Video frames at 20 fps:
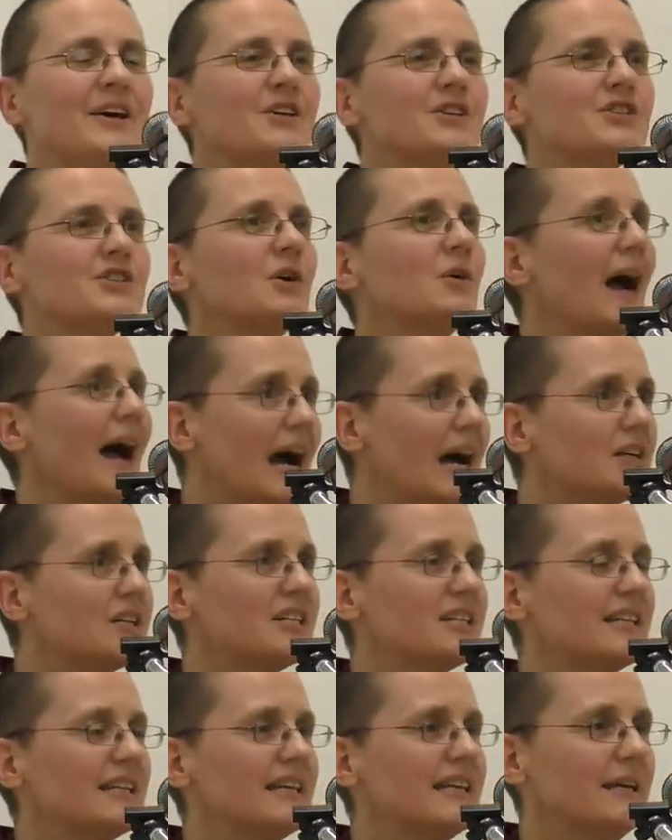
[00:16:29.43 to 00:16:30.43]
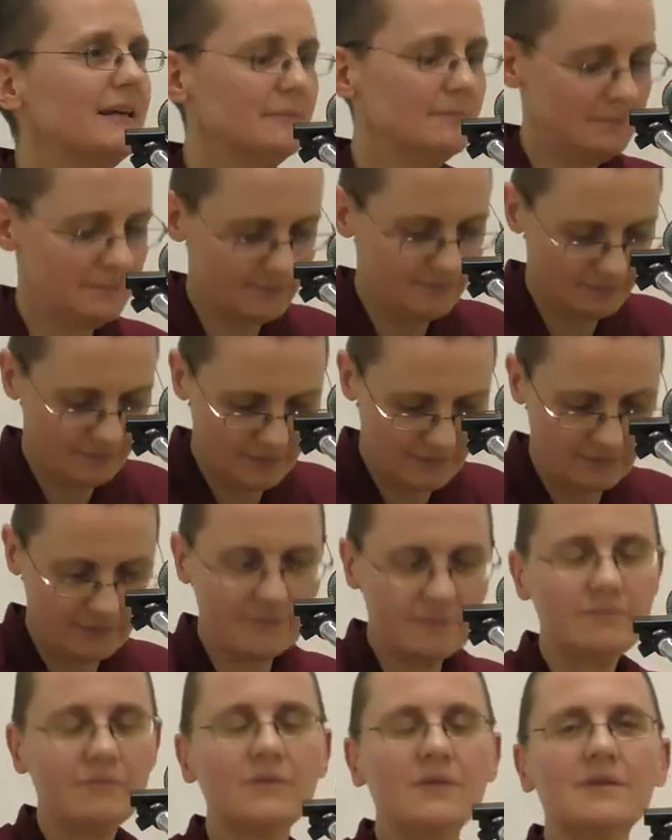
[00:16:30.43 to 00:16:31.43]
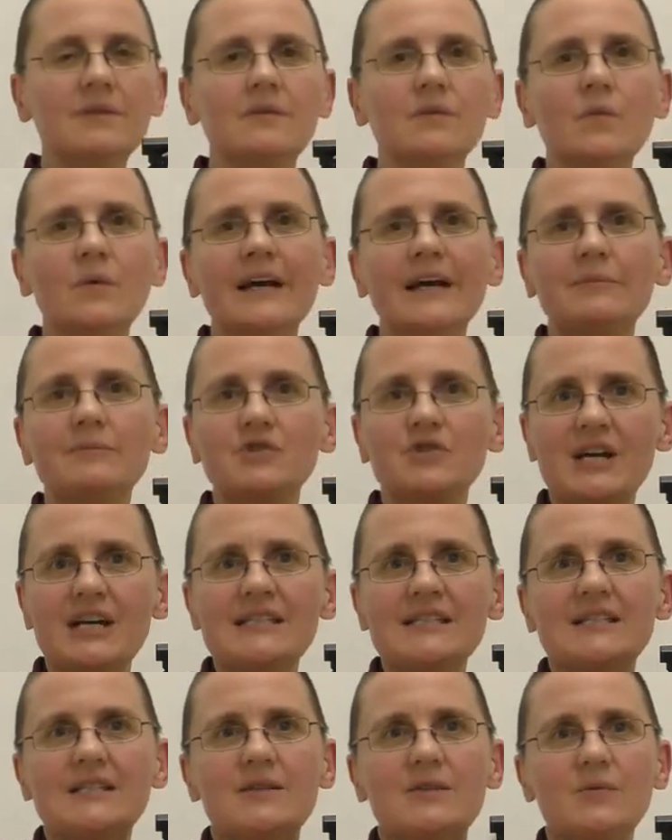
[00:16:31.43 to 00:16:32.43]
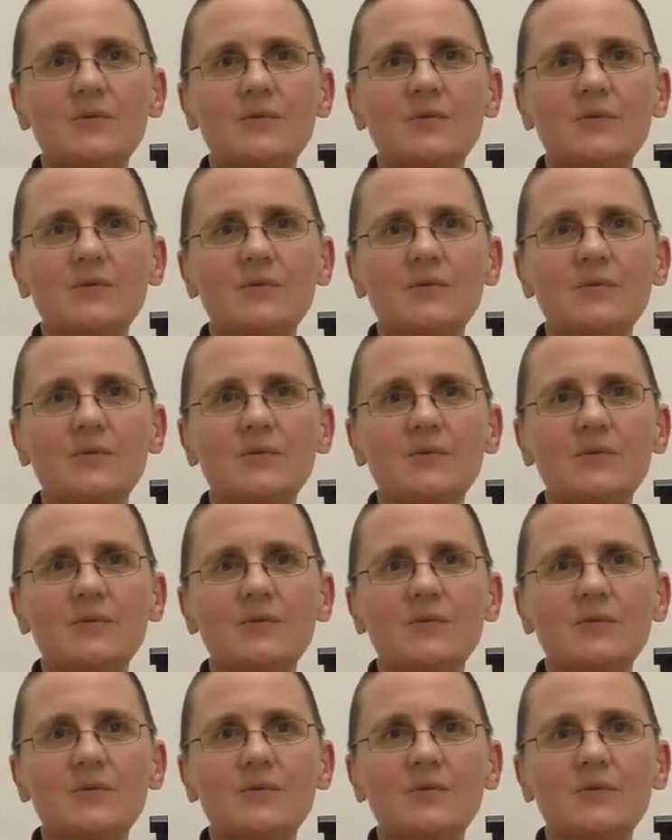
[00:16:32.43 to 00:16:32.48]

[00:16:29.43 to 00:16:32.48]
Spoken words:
So actually, the way I'm dressed,